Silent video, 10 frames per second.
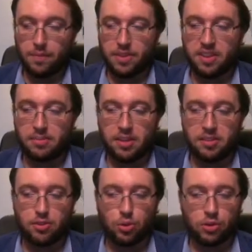This means
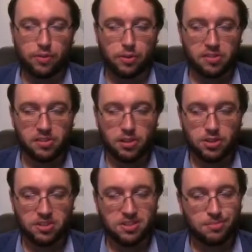that talk of a
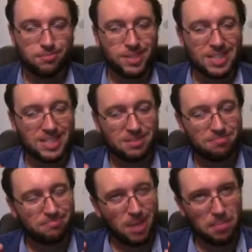resurgence is
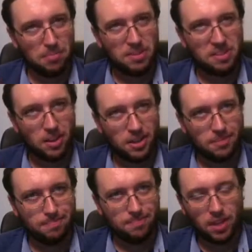a bit
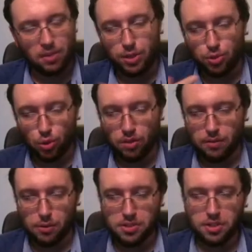misguided. And if we talk of
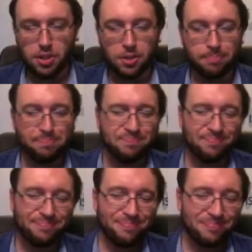a return,
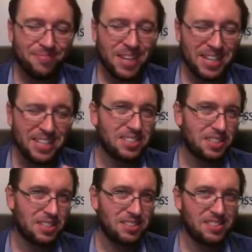it does
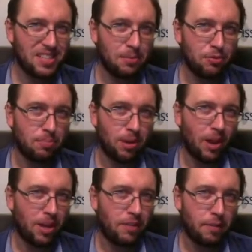seem to
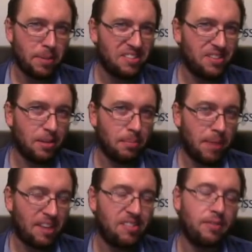imply kind of a
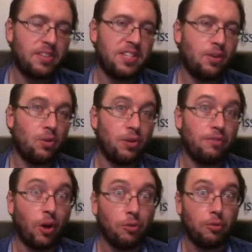passivity or a
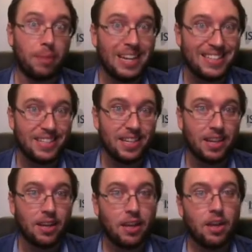vulnerability,
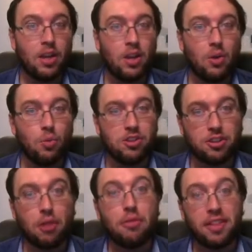which I
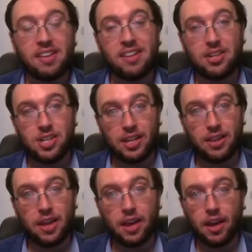don't think is actually
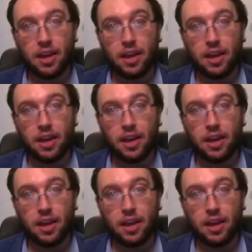there.